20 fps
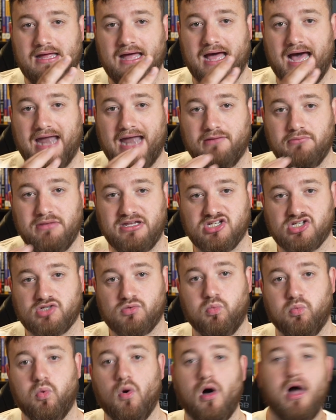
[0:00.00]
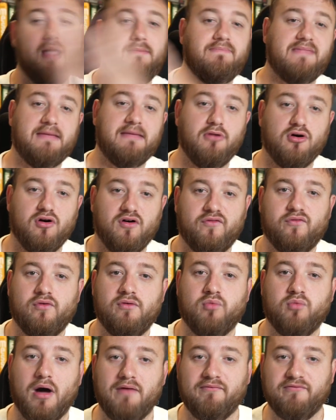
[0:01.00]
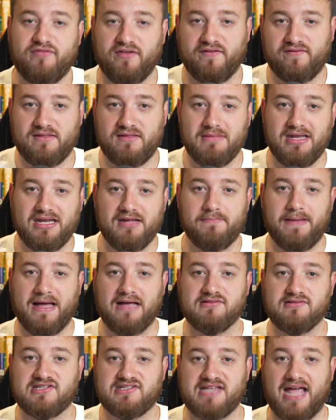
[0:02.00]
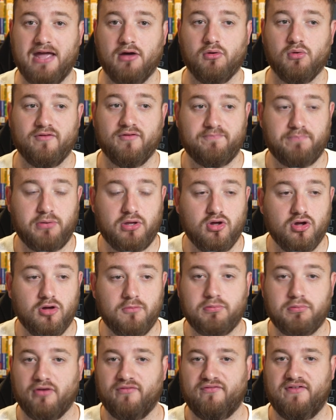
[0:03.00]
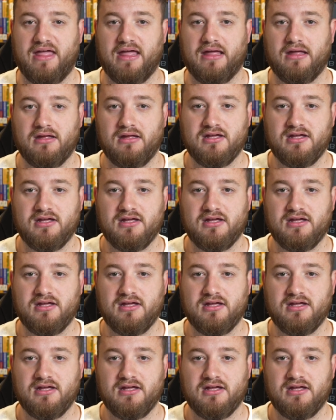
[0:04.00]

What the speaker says: And then we just wipe them off with one £50 million sale of pure profit.